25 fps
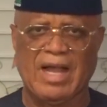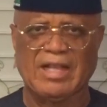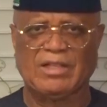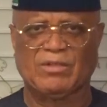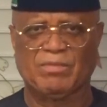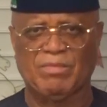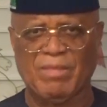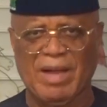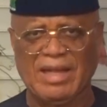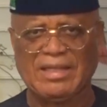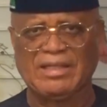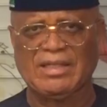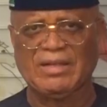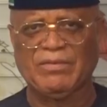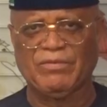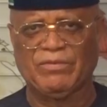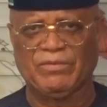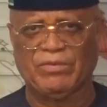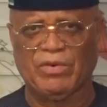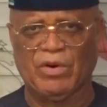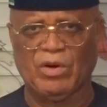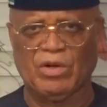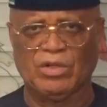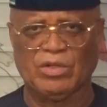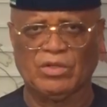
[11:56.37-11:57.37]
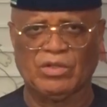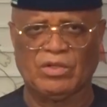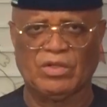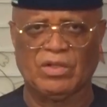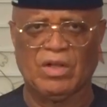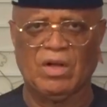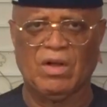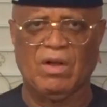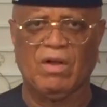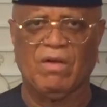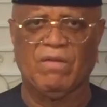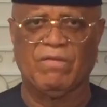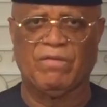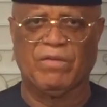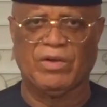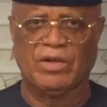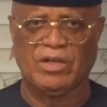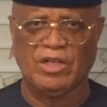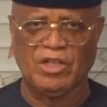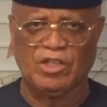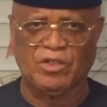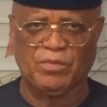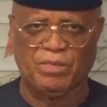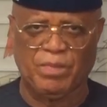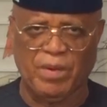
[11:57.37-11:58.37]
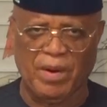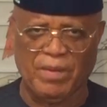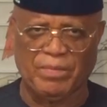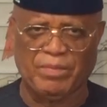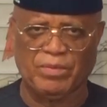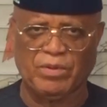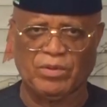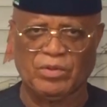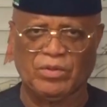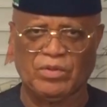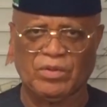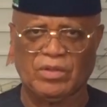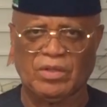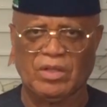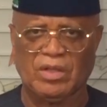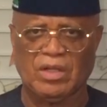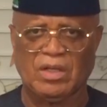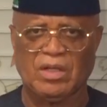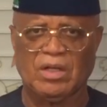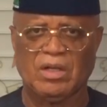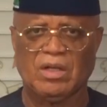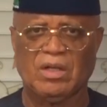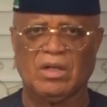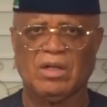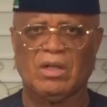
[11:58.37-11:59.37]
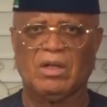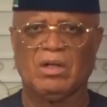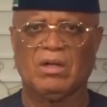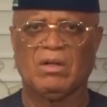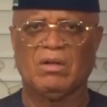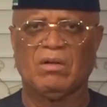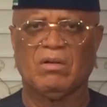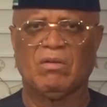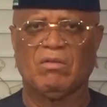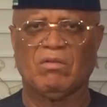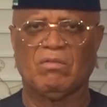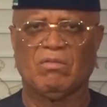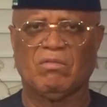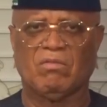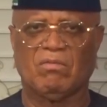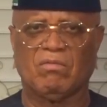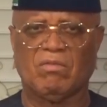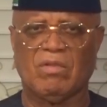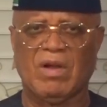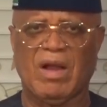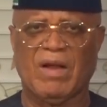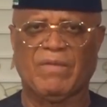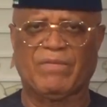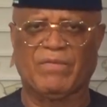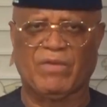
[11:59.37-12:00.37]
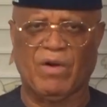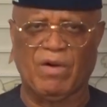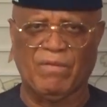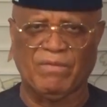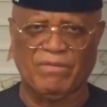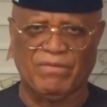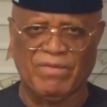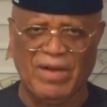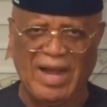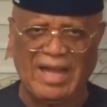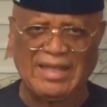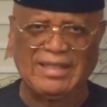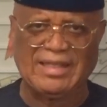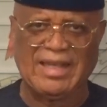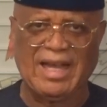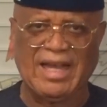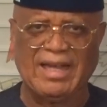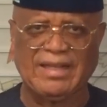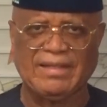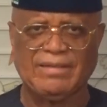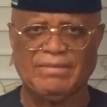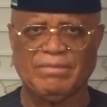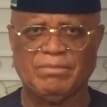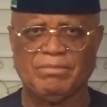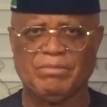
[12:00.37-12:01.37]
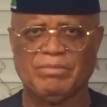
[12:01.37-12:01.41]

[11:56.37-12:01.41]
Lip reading: as matching funds for this purpose. We have converted